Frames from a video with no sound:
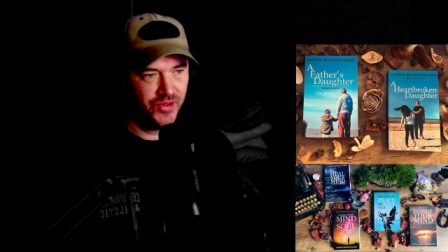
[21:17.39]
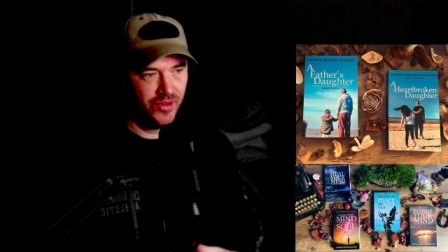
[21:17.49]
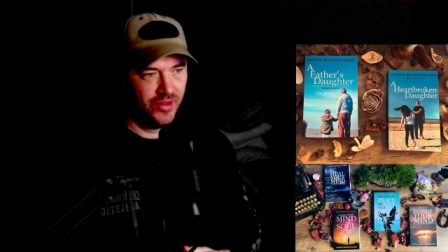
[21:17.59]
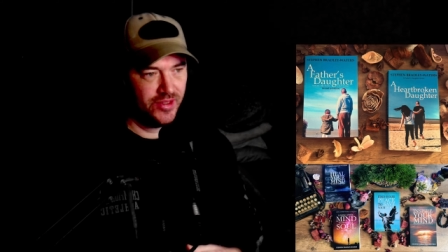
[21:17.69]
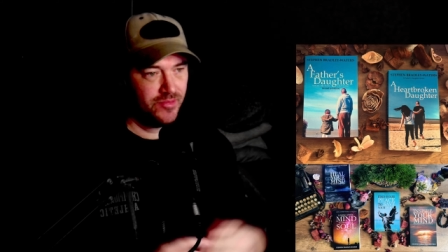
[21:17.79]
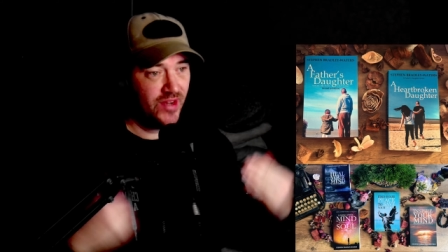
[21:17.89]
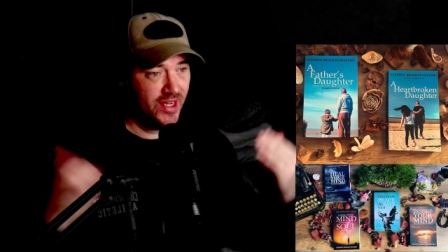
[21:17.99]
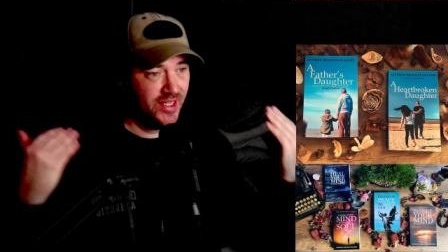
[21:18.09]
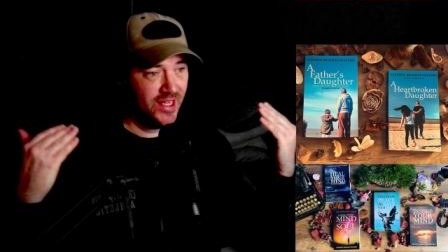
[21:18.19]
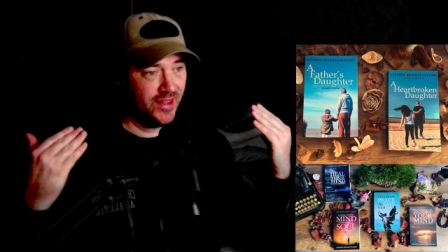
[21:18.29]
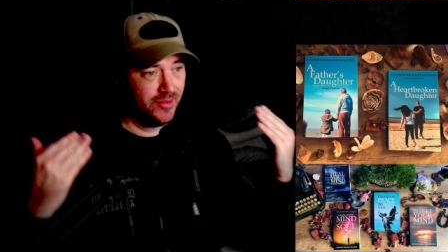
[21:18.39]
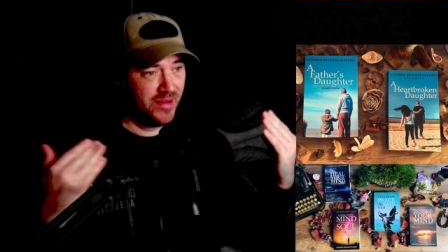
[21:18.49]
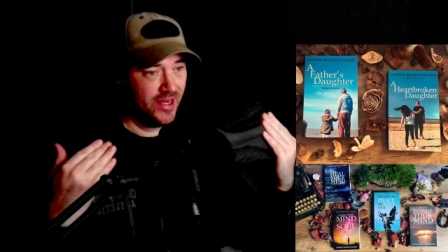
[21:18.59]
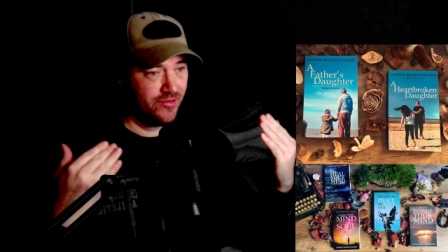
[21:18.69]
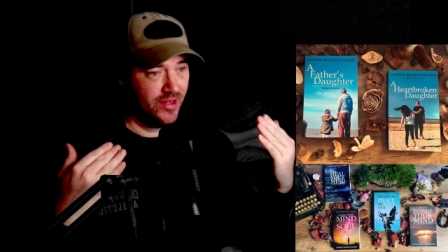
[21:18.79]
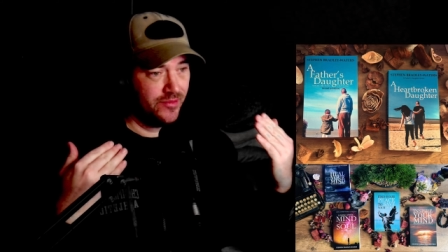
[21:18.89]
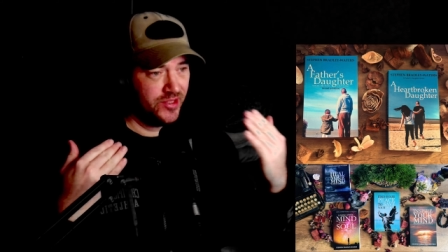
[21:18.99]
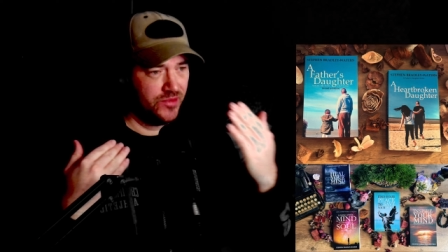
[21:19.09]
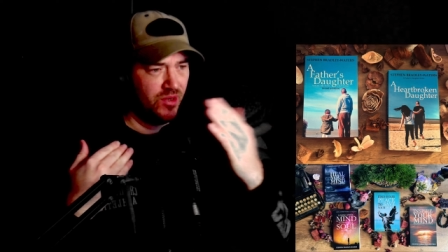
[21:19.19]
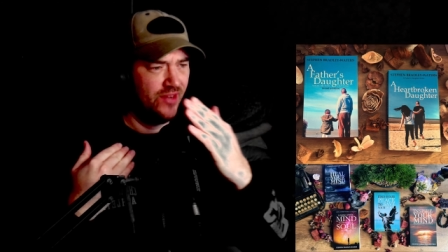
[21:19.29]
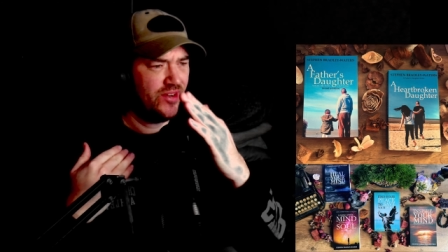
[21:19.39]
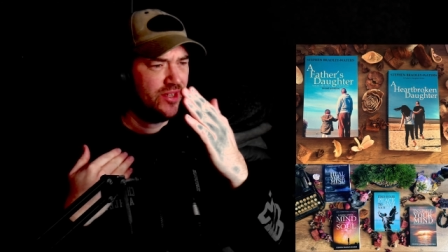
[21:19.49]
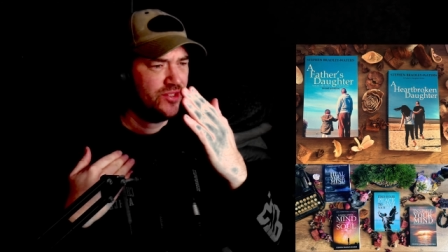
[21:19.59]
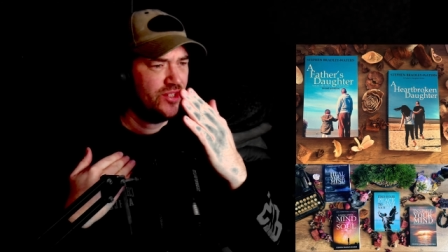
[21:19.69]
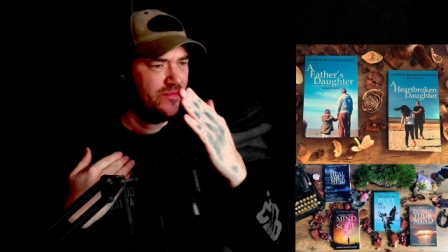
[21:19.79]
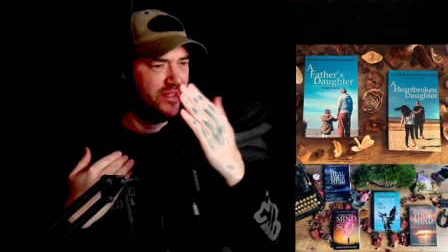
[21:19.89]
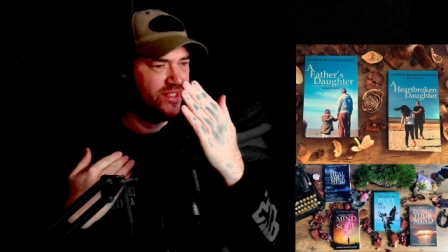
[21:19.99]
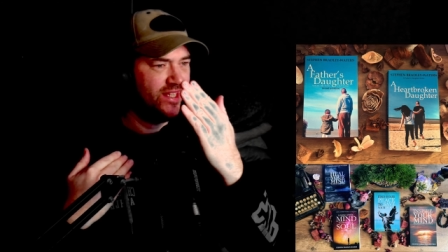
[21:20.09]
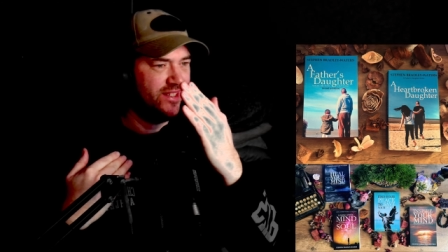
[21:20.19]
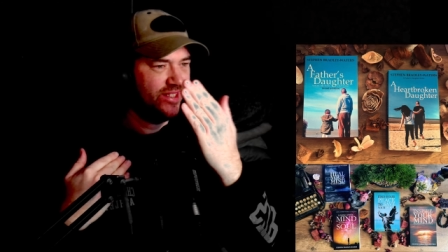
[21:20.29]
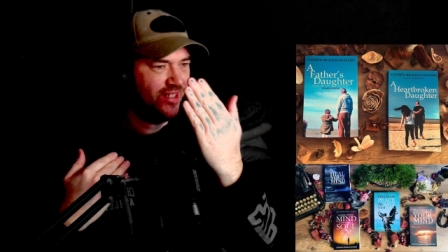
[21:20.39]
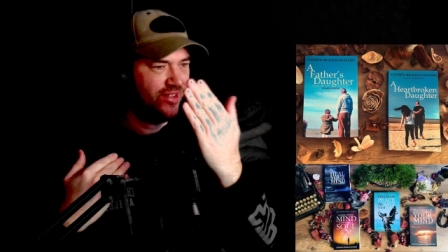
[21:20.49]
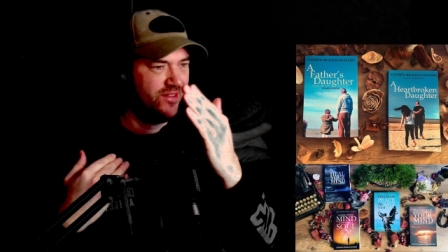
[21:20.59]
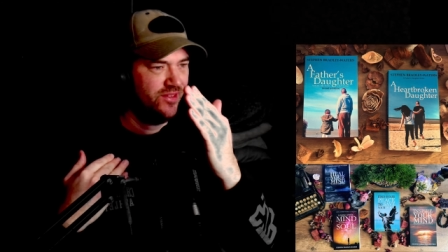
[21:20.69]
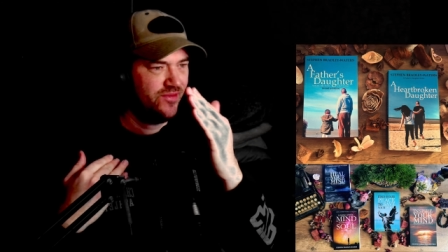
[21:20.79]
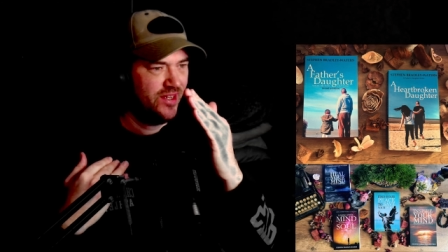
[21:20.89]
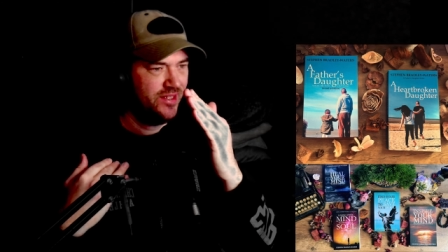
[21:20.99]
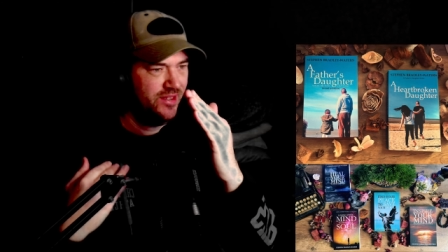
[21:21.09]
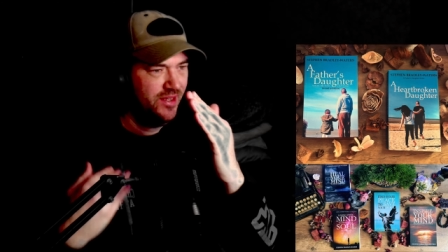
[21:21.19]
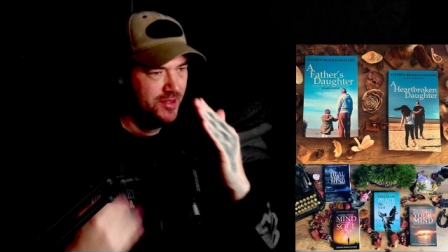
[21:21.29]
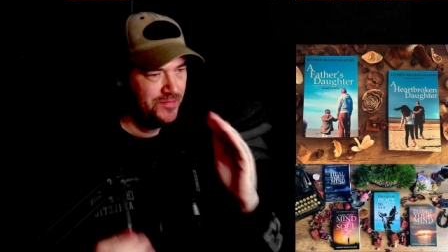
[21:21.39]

filter that's fading out the background, which is why if I go certain bits here, look, you fade.